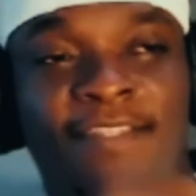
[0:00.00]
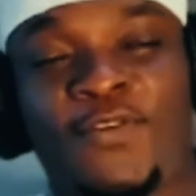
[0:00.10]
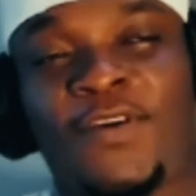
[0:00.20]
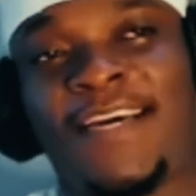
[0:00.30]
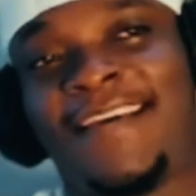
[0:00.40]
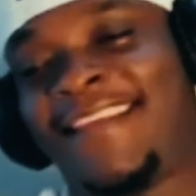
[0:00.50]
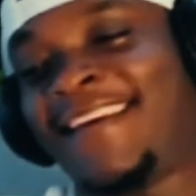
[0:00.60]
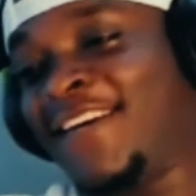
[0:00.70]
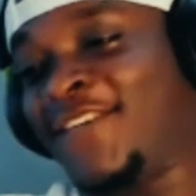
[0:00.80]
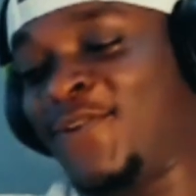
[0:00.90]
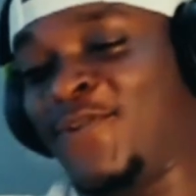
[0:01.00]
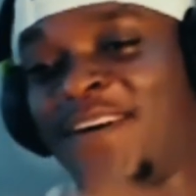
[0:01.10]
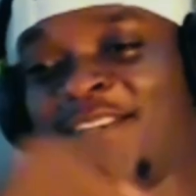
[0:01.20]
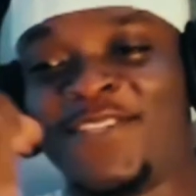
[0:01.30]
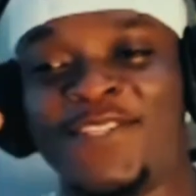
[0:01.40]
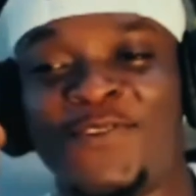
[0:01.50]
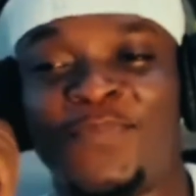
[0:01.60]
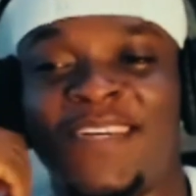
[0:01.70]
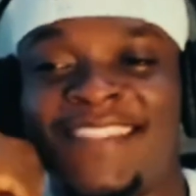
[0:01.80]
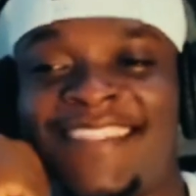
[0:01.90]
Yeah, so I think I should go back to the
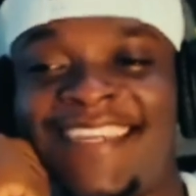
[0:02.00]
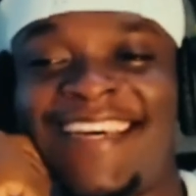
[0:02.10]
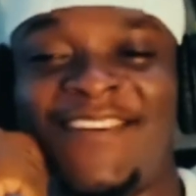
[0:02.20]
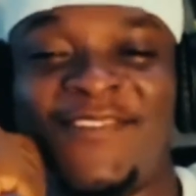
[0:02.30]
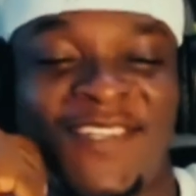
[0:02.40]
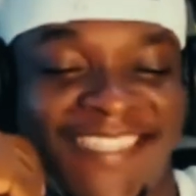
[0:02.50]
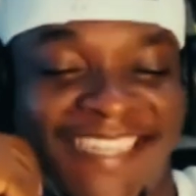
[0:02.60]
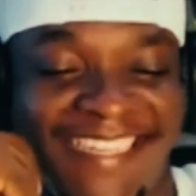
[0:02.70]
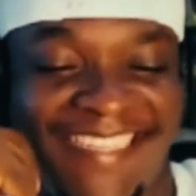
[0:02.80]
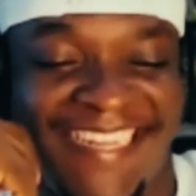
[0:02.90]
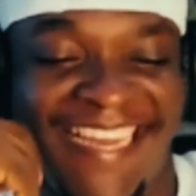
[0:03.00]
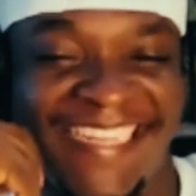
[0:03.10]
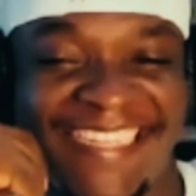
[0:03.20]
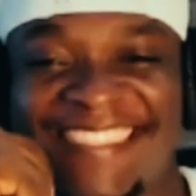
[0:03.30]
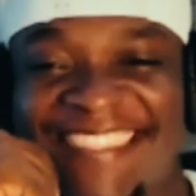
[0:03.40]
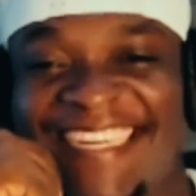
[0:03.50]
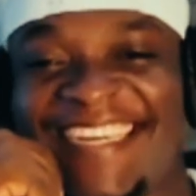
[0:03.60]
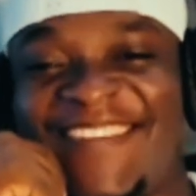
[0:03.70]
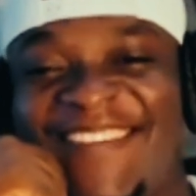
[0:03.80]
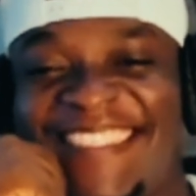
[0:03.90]
group and say hello, because I didn't
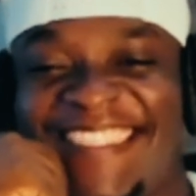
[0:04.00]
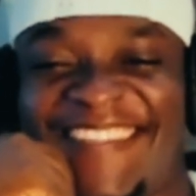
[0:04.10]
say hello.